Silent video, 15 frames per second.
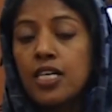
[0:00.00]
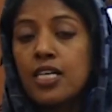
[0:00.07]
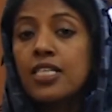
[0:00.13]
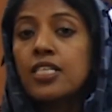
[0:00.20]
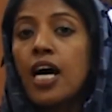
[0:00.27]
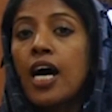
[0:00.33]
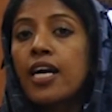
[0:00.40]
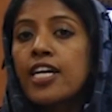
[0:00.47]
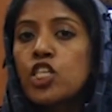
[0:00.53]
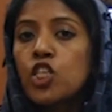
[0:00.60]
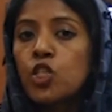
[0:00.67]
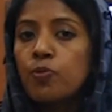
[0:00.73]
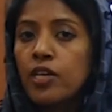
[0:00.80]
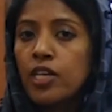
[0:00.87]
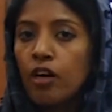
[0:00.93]
It is the
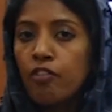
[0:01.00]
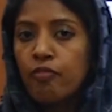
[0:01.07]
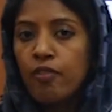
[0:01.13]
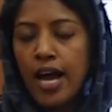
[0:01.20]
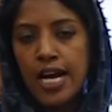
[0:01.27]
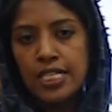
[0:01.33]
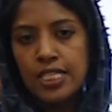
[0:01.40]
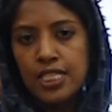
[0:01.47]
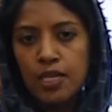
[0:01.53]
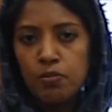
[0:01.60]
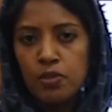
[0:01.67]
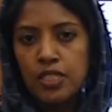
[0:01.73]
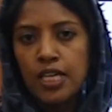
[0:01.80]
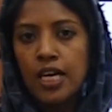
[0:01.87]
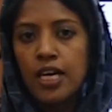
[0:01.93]
arrangement of
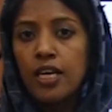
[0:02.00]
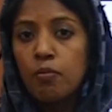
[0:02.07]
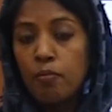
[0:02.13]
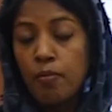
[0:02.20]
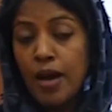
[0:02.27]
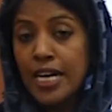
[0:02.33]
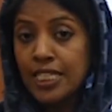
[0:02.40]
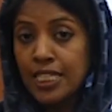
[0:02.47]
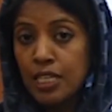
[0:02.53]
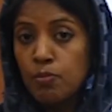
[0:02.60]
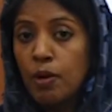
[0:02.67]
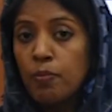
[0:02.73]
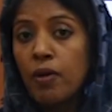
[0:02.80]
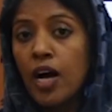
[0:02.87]
atoms in maximum